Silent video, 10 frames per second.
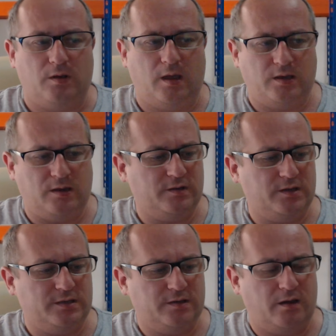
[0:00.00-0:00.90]
And you have to
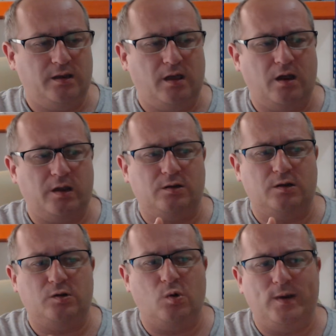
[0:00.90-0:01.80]
decide, are you going
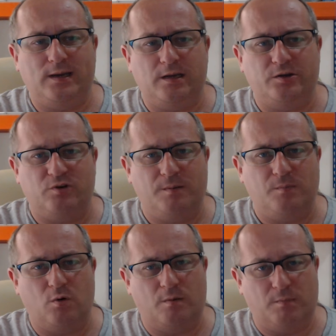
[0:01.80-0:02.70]
to do a weekly trip
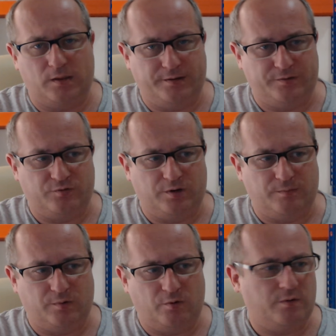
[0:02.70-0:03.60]
or a monthly trip
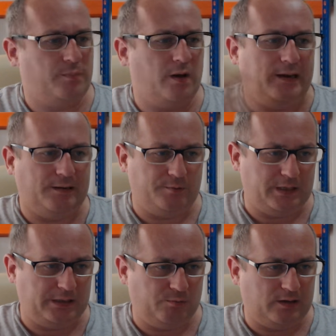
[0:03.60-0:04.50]
or a
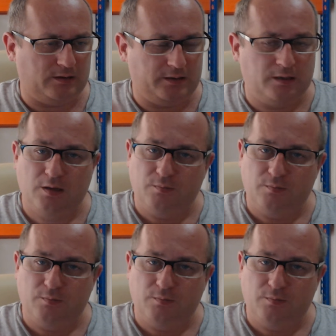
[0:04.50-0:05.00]
bi-weekly?